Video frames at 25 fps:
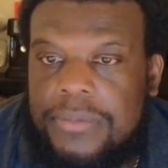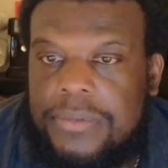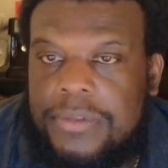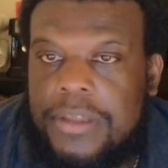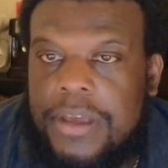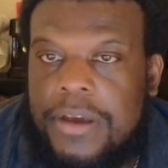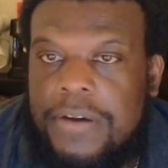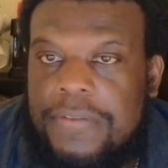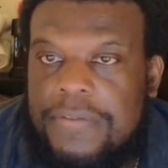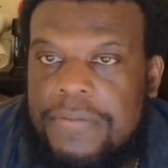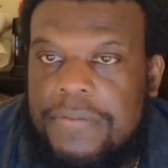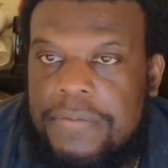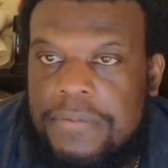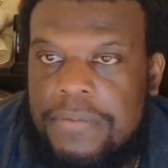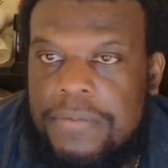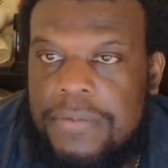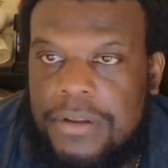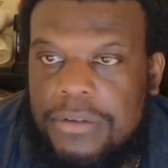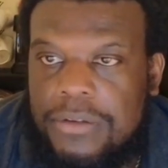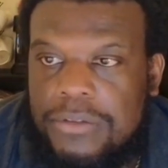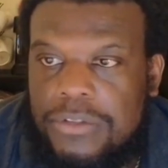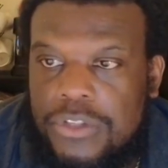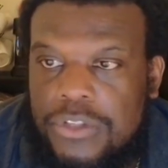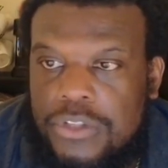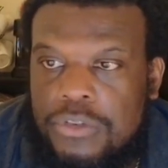
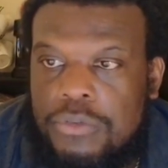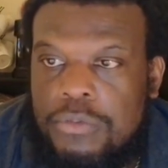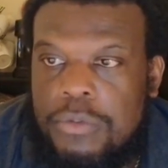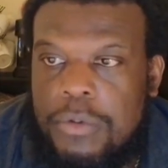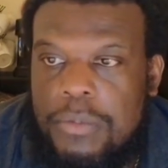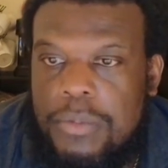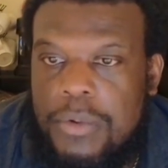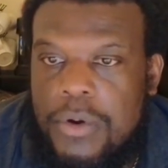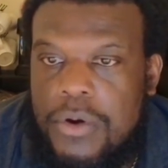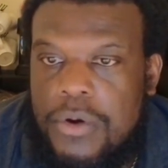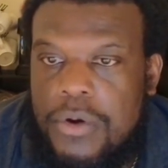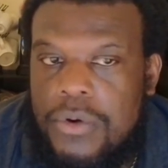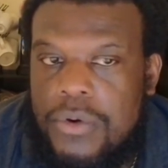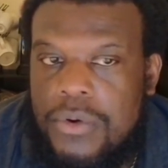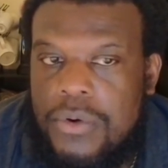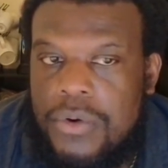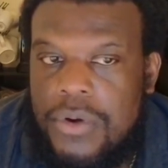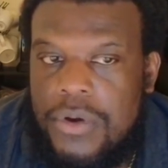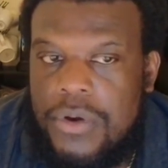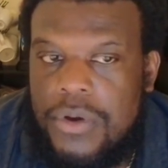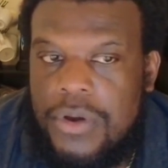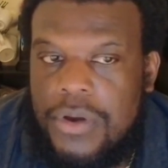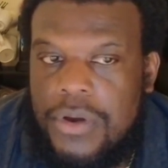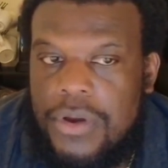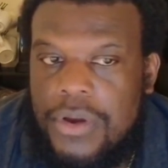Super Bowl.
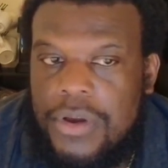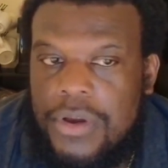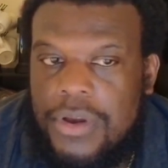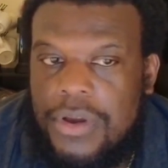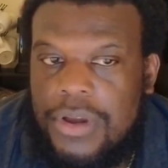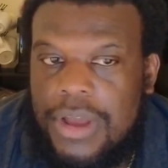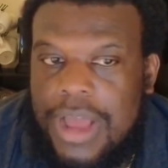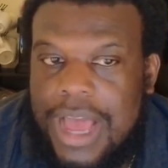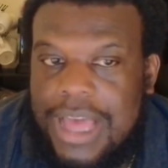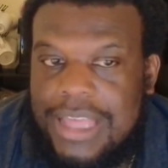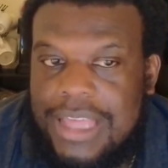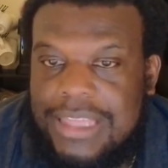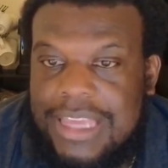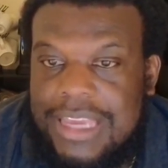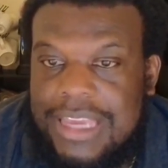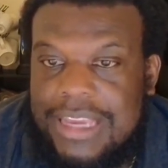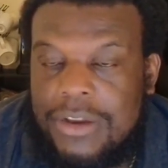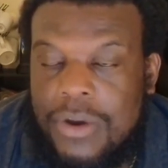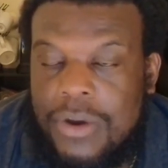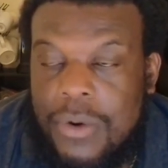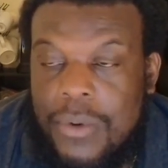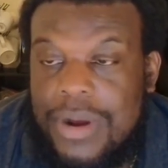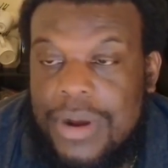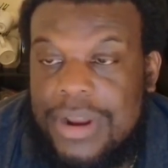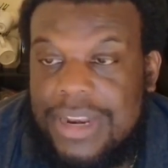I think
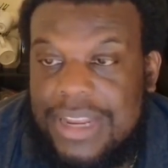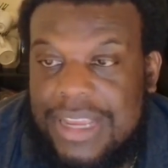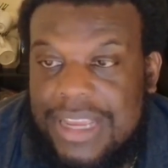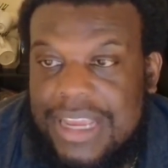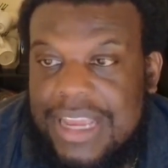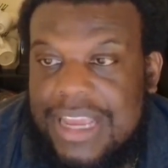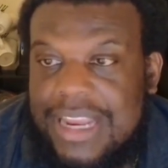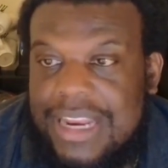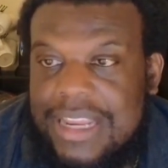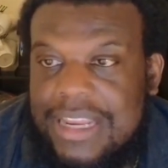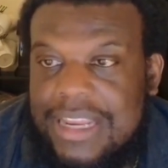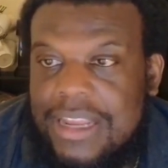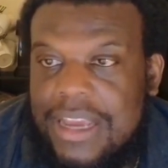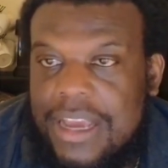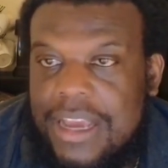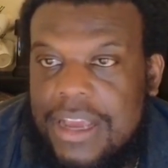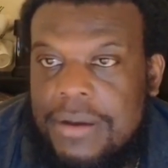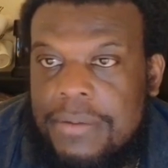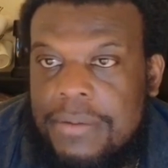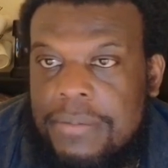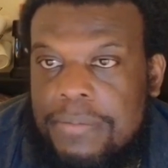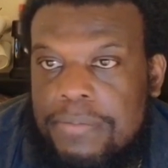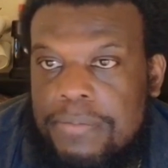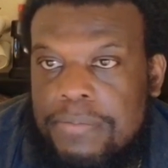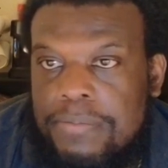going and getting
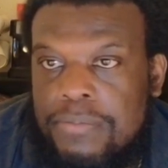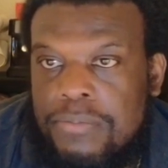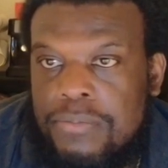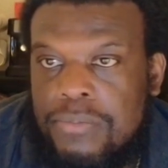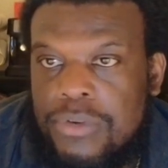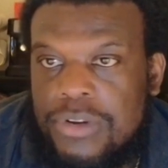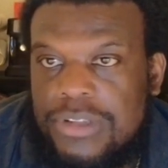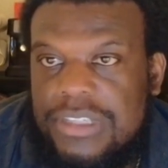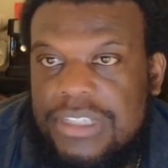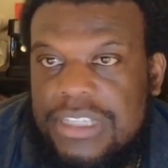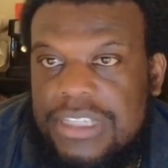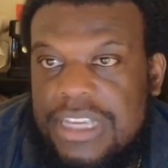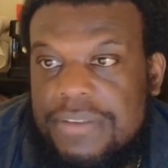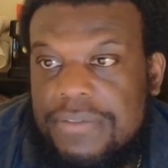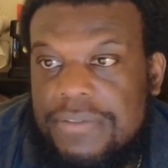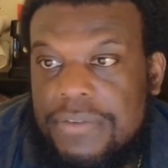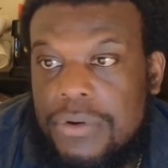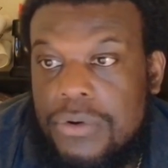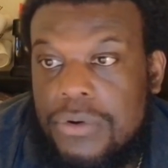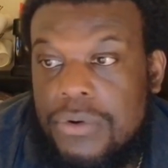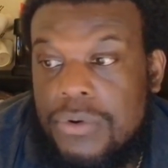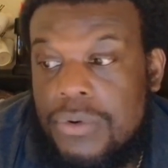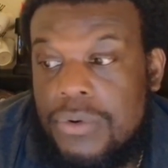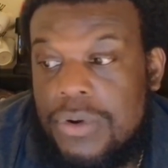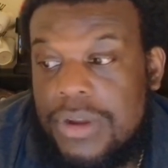a receiver
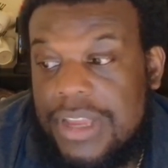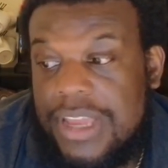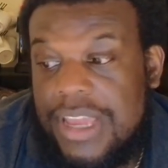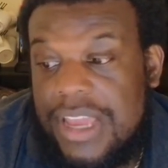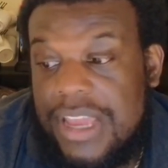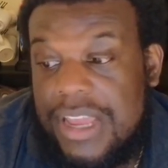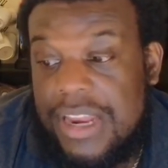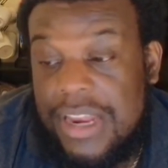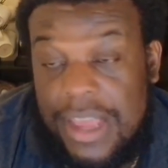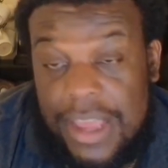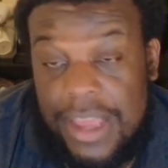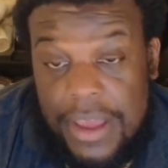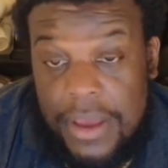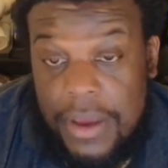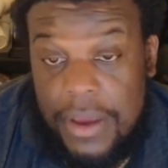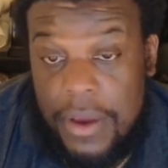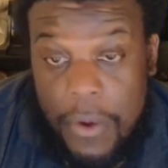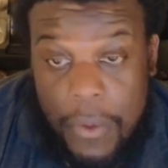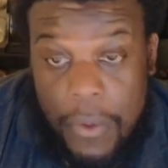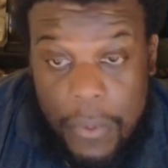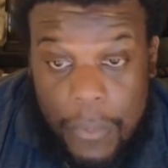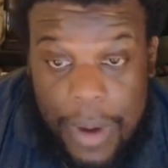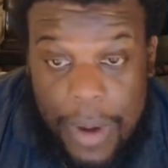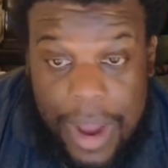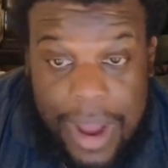who, again,
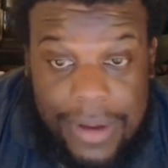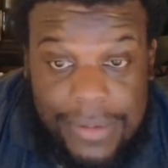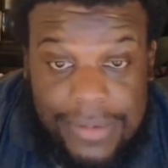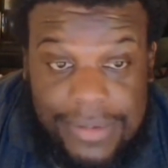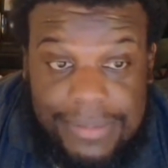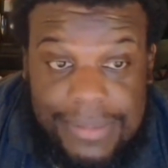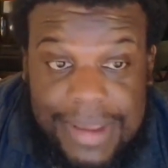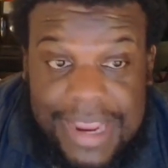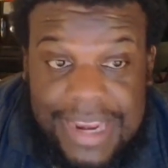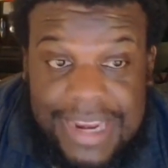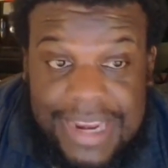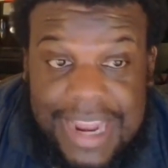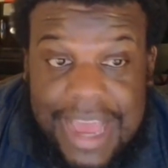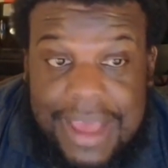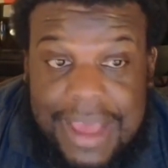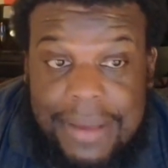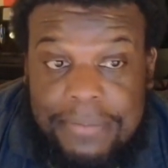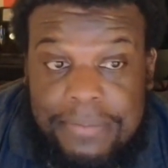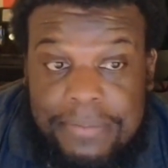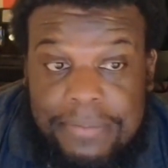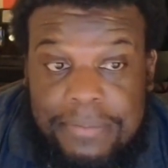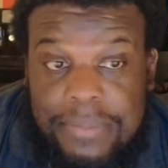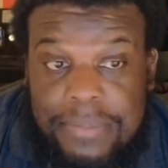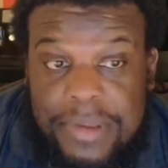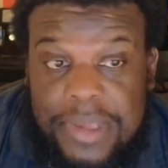while may not
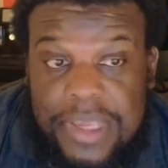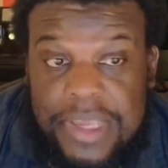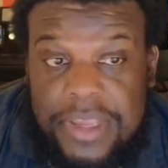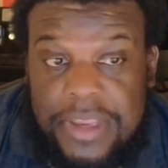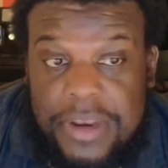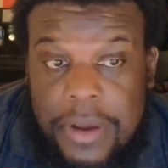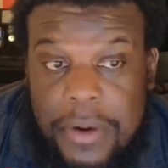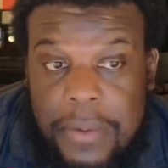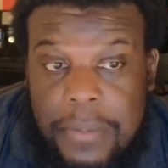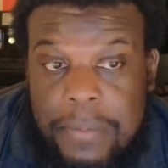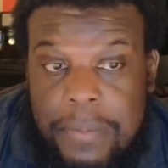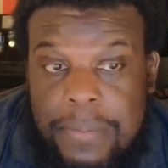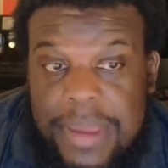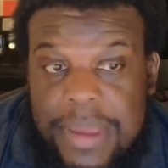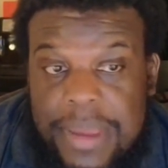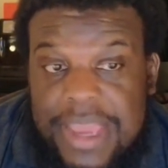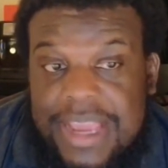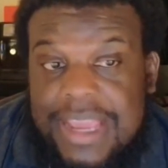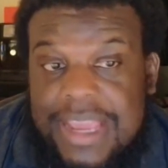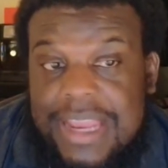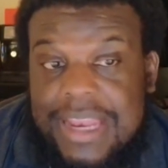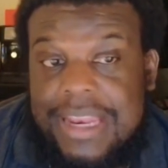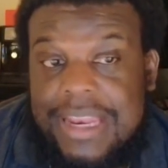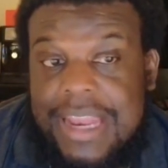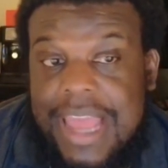be, big
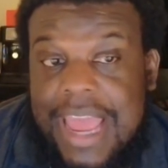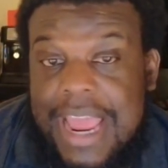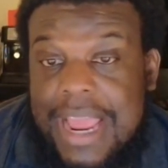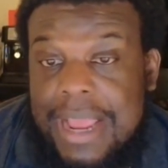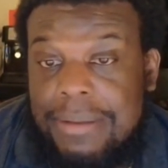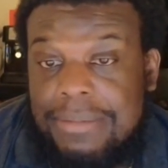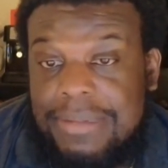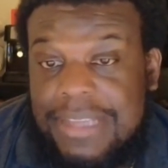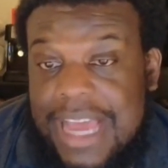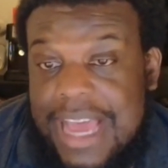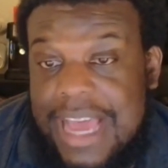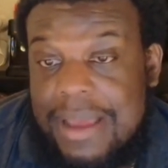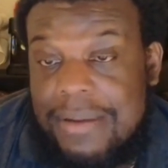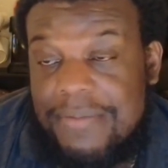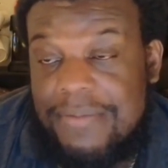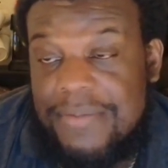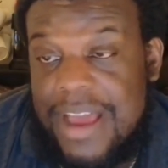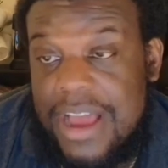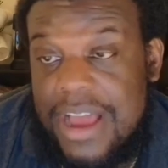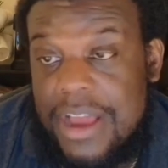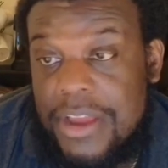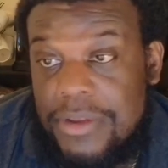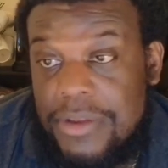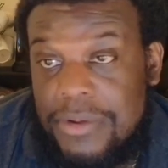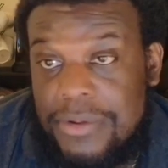in name time
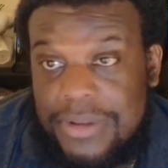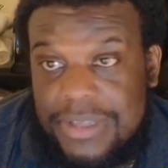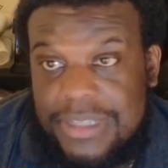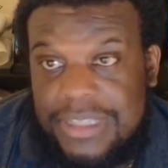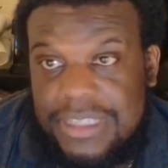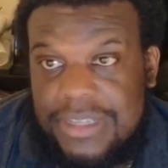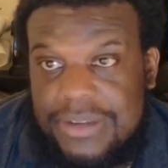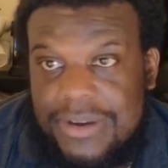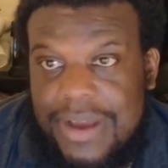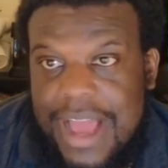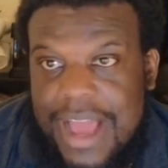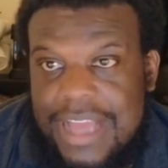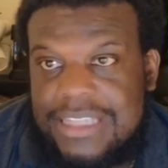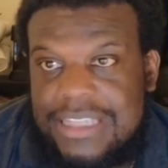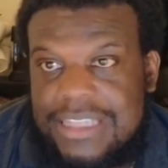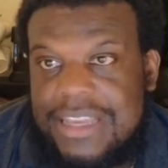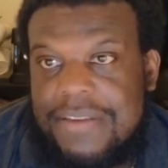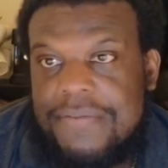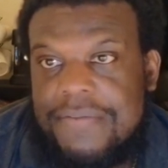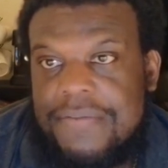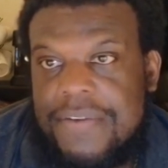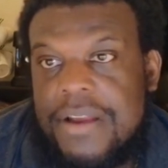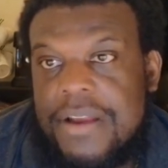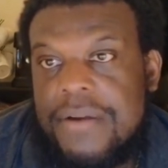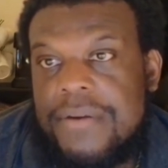value, it still has a
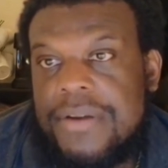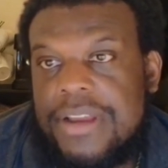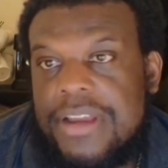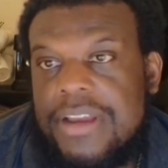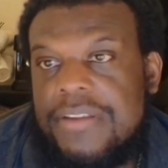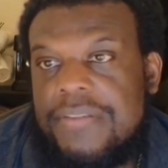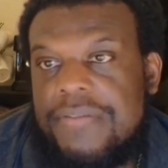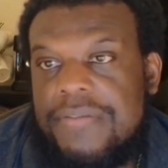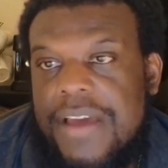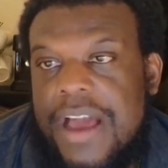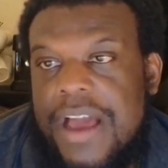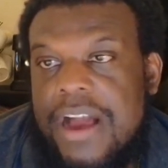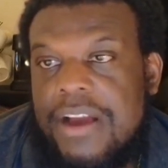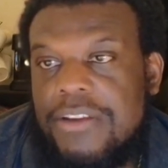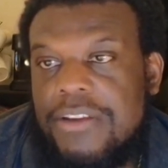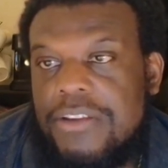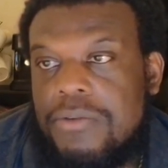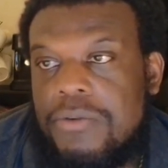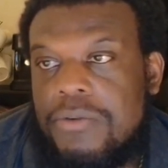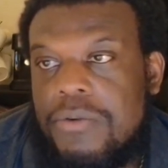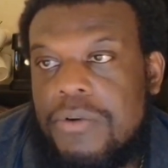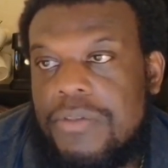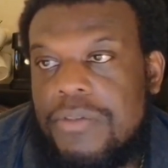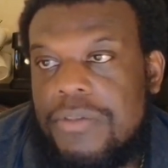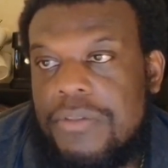very good
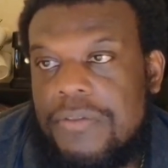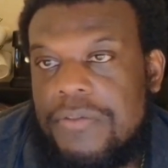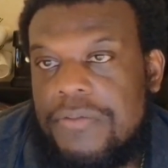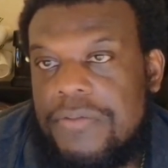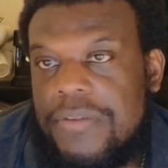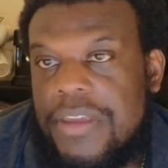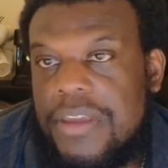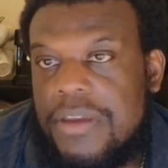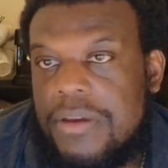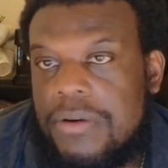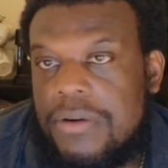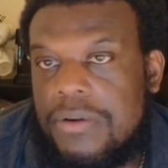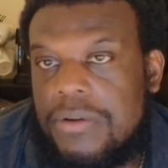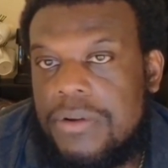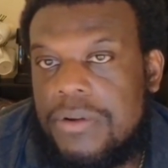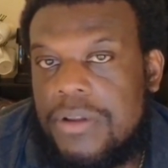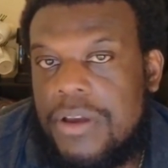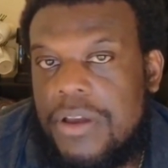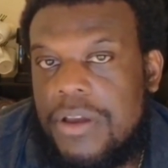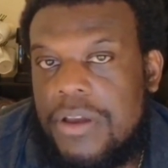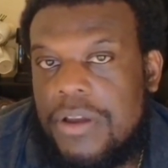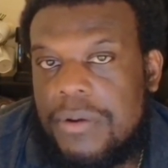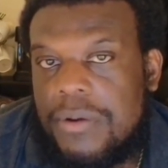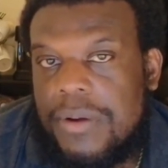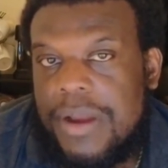value on the field,
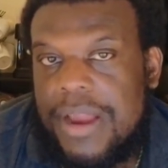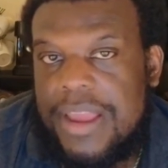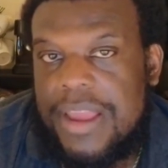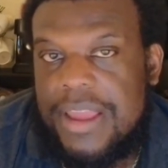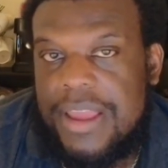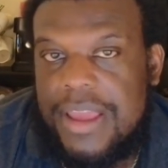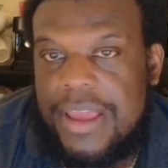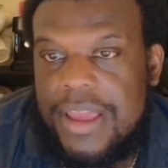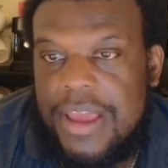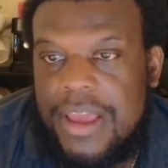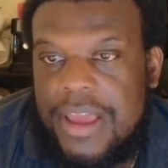right?